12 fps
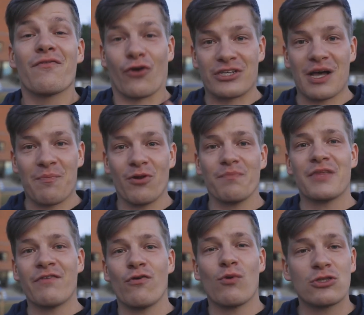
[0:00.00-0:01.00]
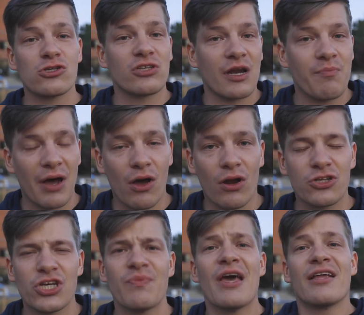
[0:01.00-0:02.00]
For example, if you want to study
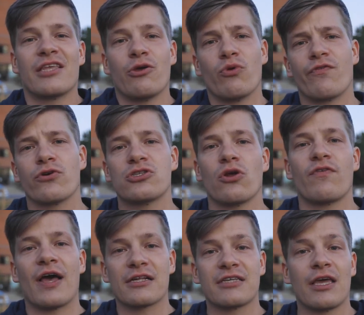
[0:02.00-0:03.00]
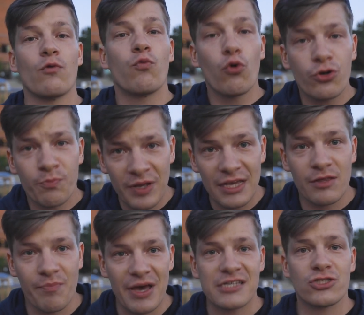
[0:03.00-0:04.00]
biology, the University of Helsinki would be the
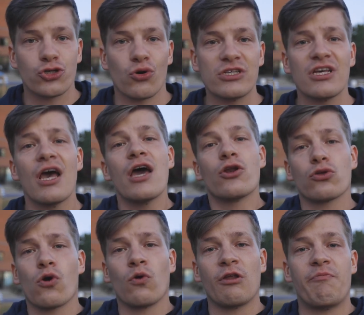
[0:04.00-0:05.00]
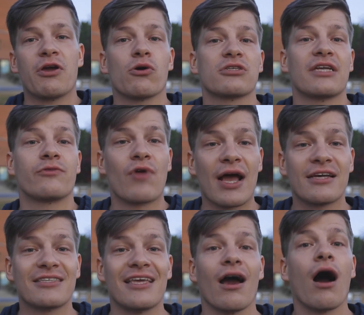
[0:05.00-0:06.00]
best choice, not only because it
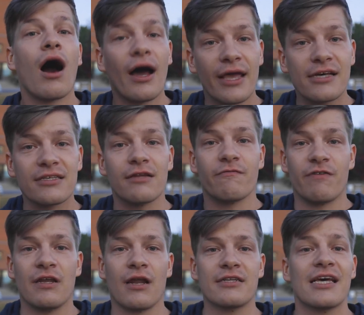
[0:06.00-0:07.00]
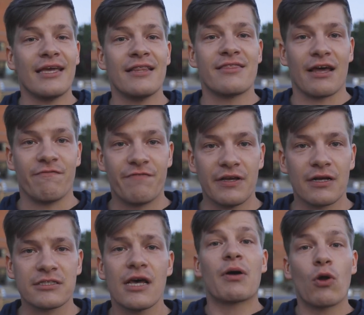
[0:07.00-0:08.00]
ranks the highest in Finland in that
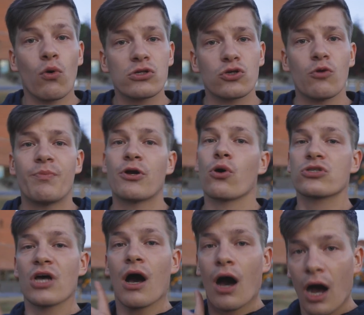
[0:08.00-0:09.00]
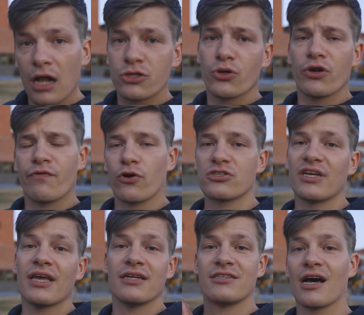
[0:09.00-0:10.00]
field, but also because Aalto
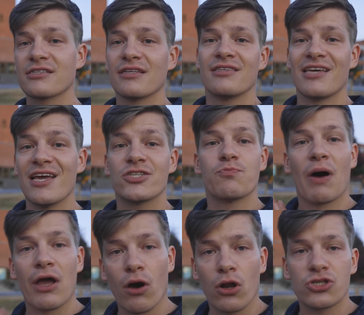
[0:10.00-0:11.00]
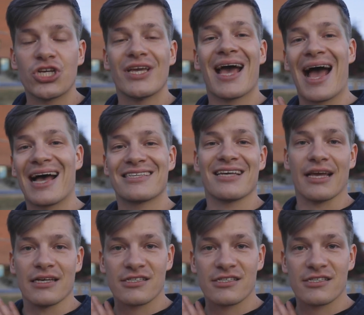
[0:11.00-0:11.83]
University doesn't teach biology as a